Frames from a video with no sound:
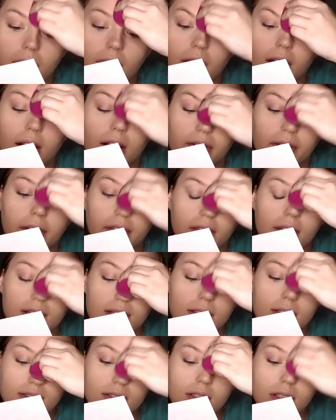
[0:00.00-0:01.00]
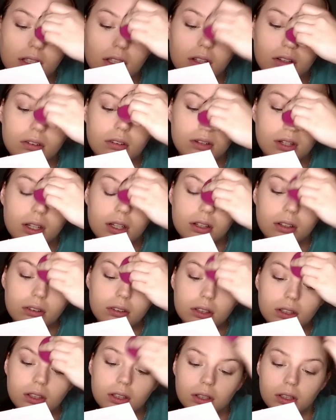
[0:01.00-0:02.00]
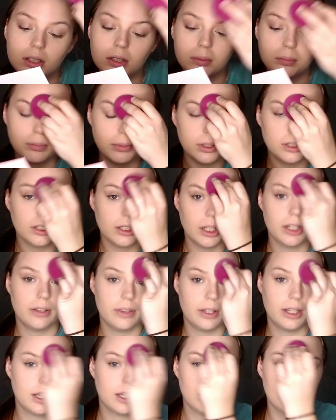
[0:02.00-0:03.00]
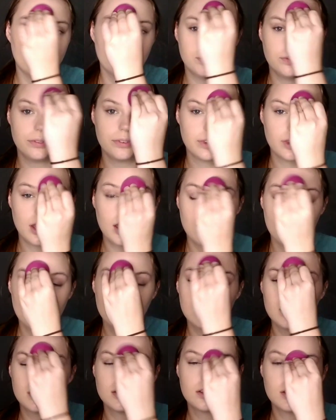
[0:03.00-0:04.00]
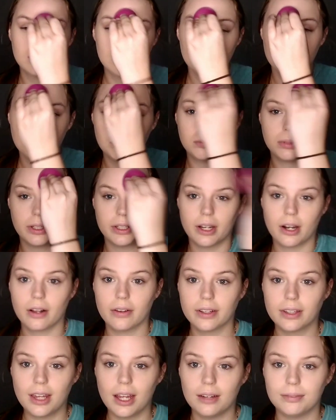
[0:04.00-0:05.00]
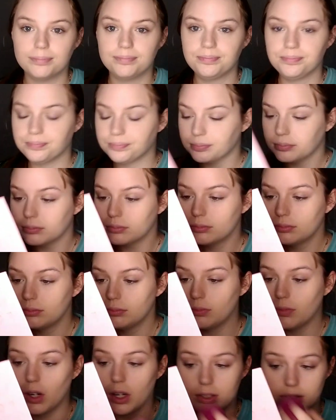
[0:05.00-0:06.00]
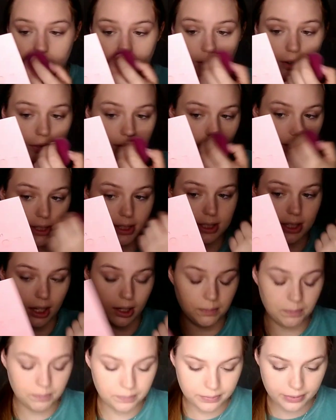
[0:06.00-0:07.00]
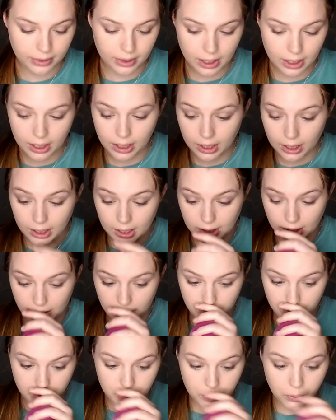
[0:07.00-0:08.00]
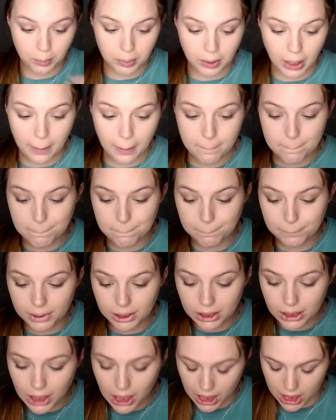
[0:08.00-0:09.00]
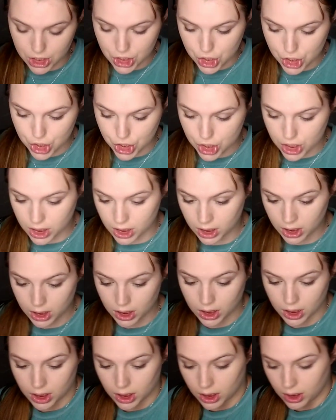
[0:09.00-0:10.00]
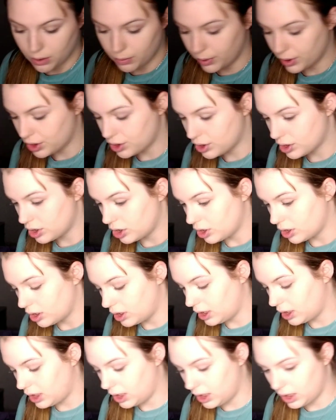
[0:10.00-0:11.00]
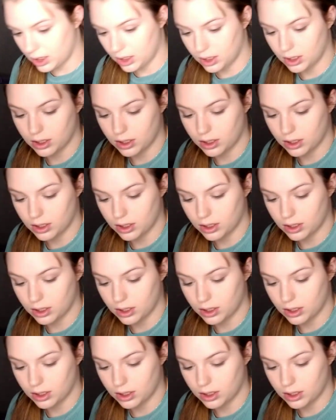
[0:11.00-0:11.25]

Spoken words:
kind of like this and go down, up, and then blend it out like that. And so now that's done. Now we're going to apply blush, which the